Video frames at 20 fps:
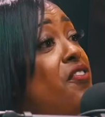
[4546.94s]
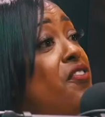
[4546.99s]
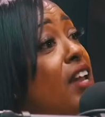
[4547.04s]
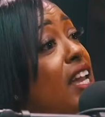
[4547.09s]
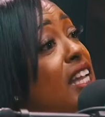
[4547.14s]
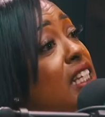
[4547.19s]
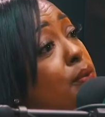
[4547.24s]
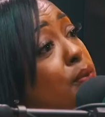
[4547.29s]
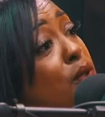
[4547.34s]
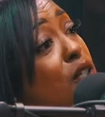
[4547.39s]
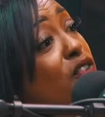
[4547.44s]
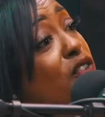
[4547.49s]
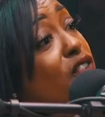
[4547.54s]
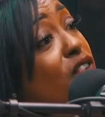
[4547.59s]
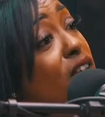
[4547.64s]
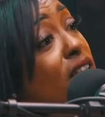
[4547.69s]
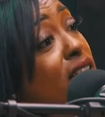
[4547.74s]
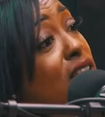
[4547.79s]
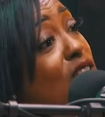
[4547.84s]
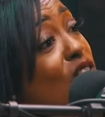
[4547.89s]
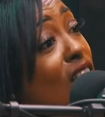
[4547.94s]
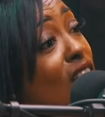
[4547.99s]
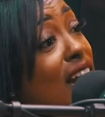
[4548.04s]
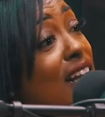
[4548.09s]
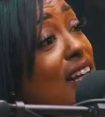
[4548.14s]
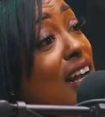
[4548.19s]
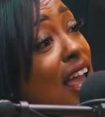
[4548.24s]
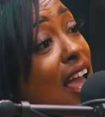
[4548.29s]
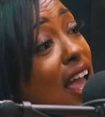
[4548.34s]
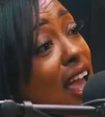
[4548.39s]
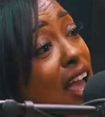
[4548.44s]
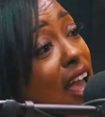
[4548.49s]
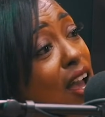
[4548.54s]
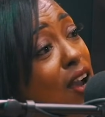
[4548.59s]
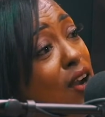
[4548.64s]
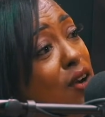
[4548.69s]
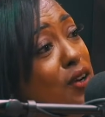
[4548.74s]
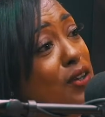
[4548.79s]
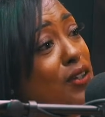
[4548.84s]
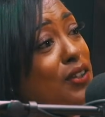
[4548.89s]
Facebook friends right now.